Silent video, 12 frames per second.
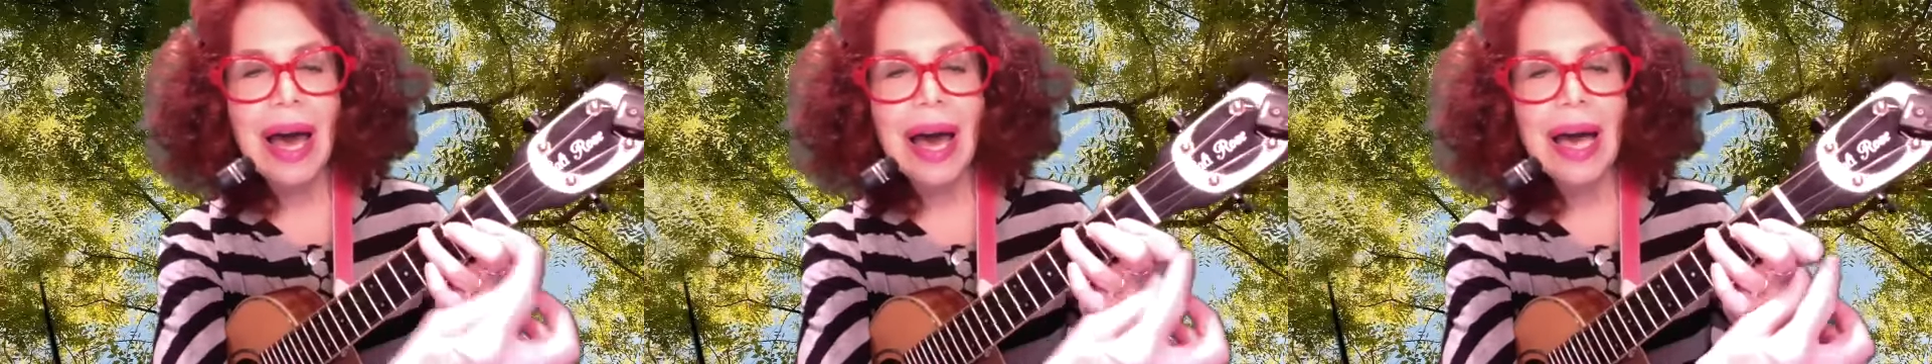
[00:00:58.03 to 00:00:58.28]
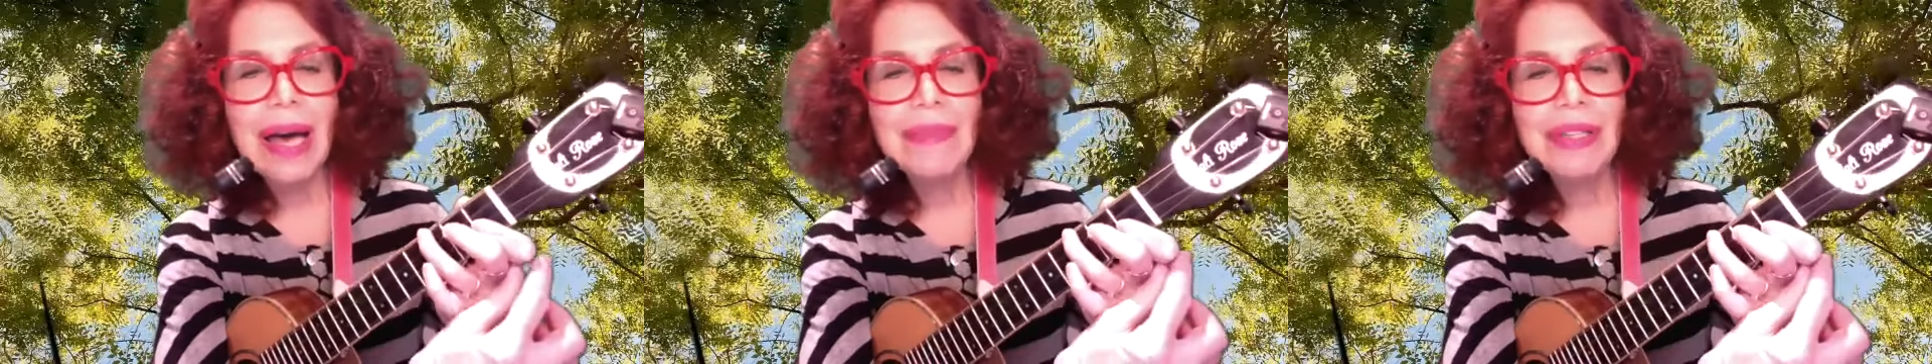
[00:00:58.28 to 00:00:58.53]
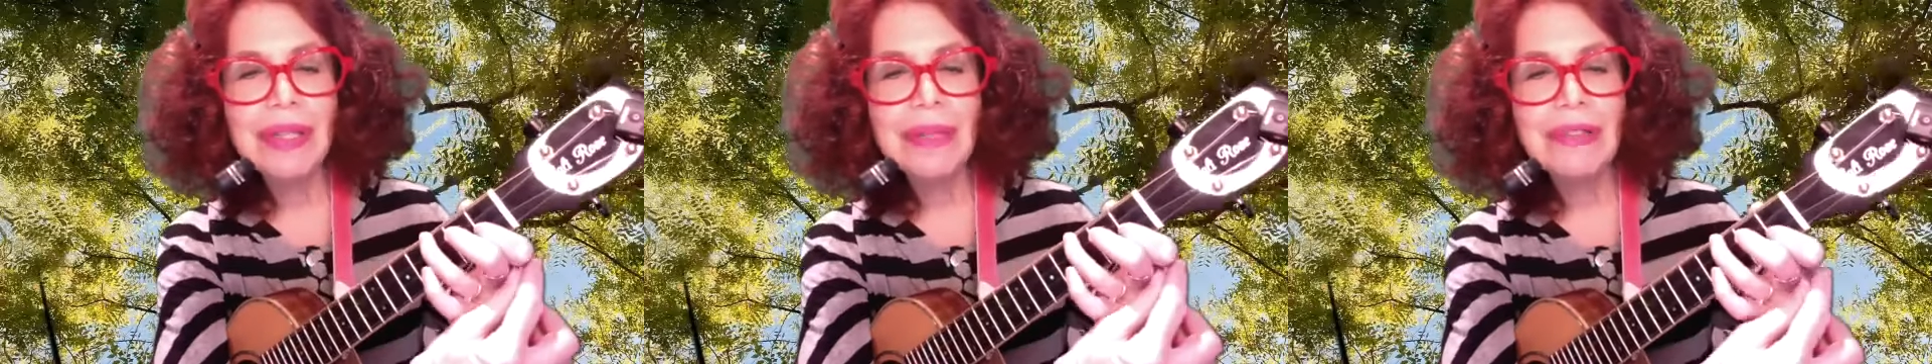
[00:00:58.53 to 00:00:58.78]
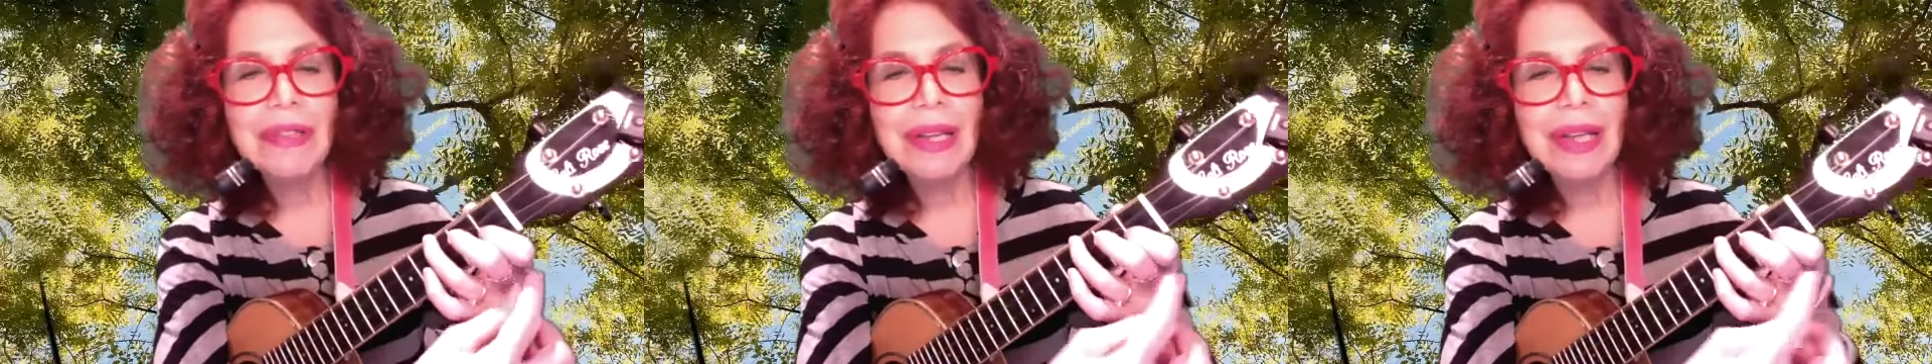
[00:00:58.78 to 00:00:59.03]
I'm just
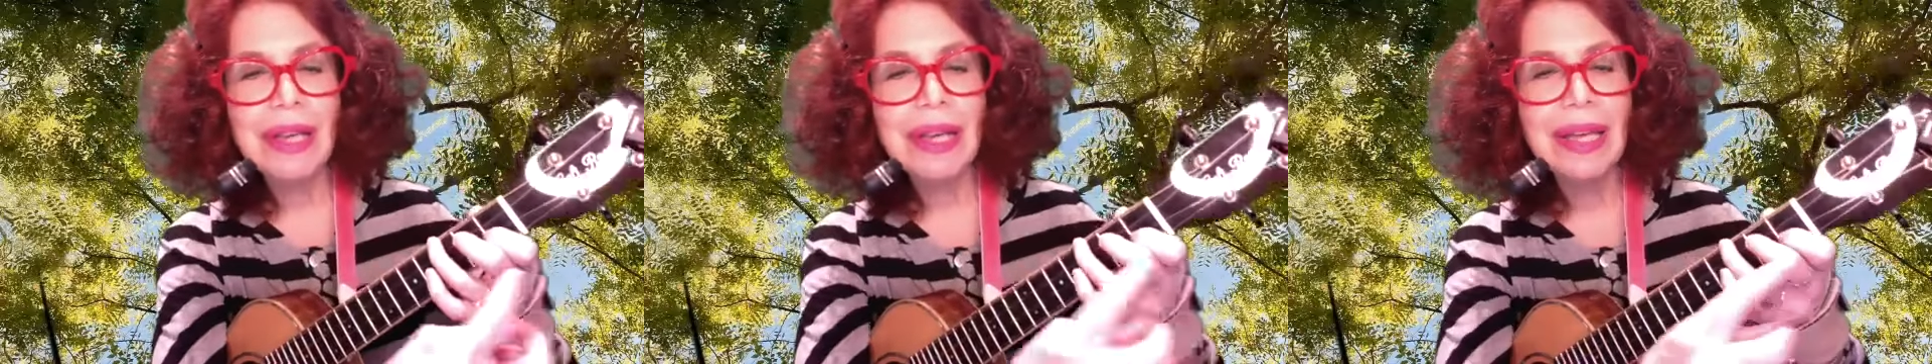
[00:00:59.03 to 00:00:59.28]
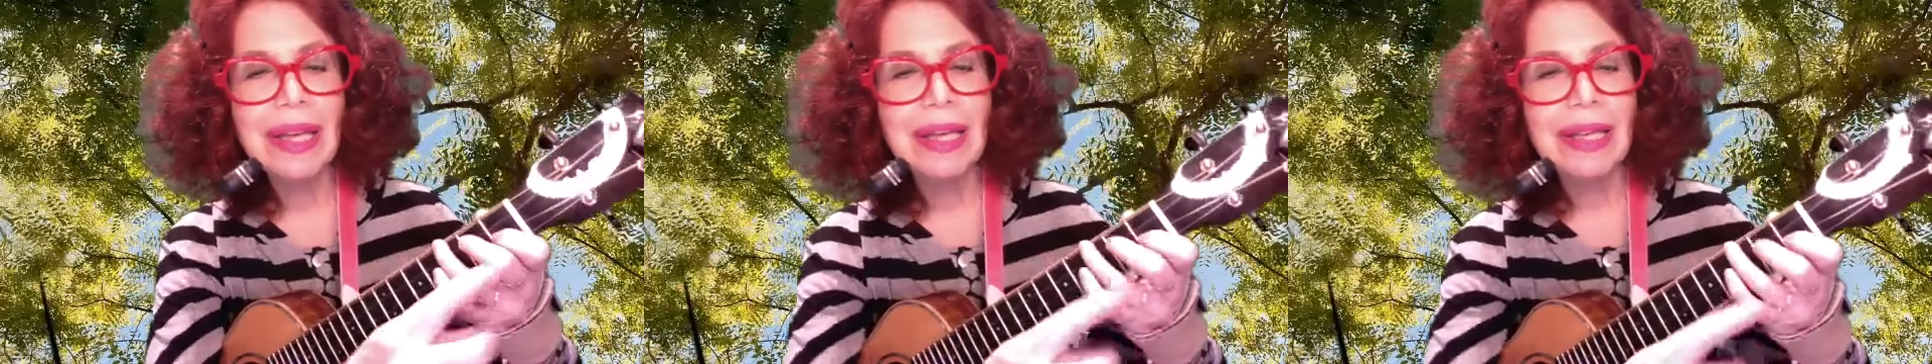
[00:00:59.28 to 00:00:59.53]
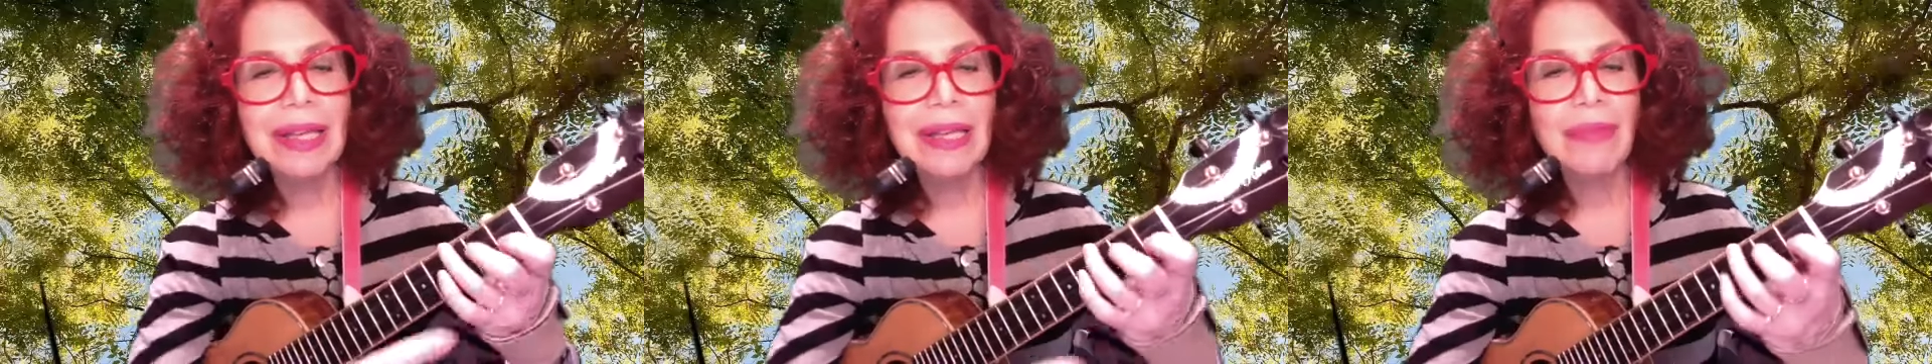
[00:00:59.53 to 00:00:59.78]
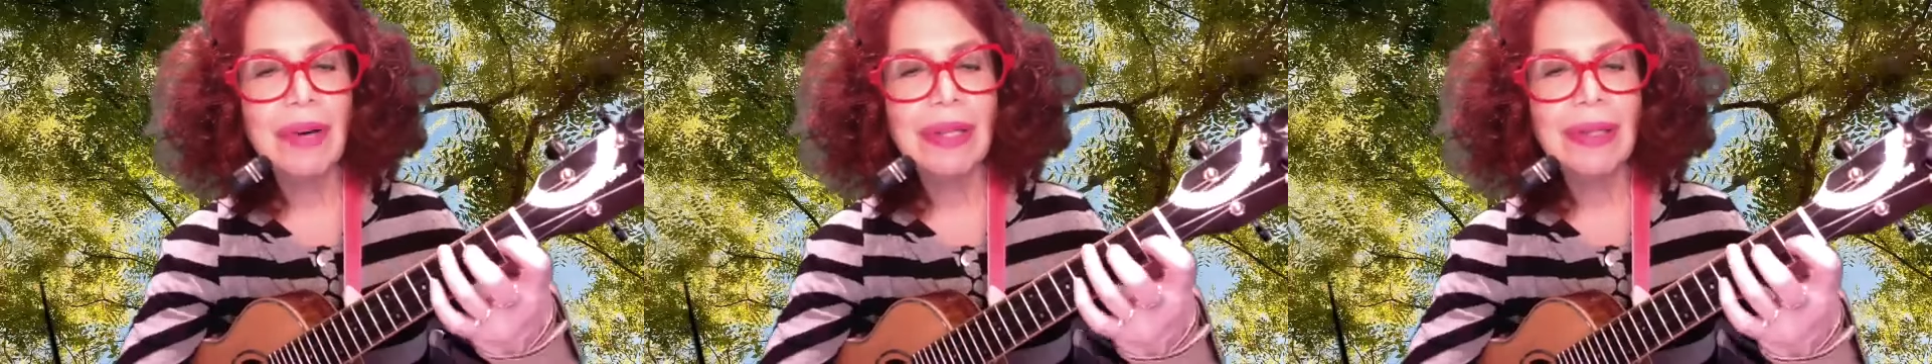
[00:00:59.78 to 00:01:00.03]
playing
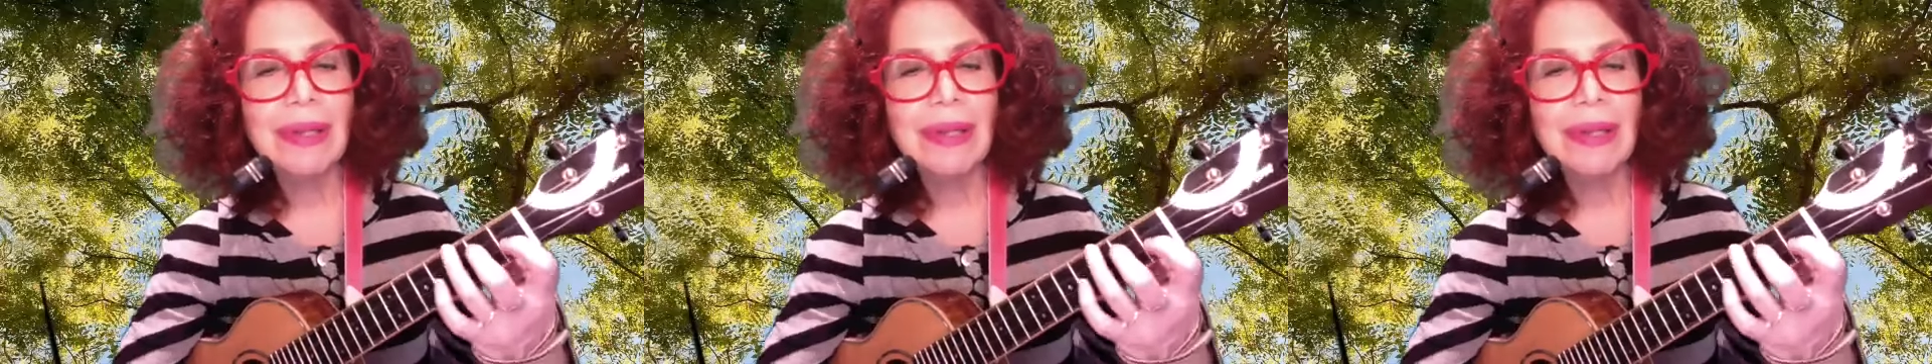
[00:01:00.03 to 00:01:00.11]
what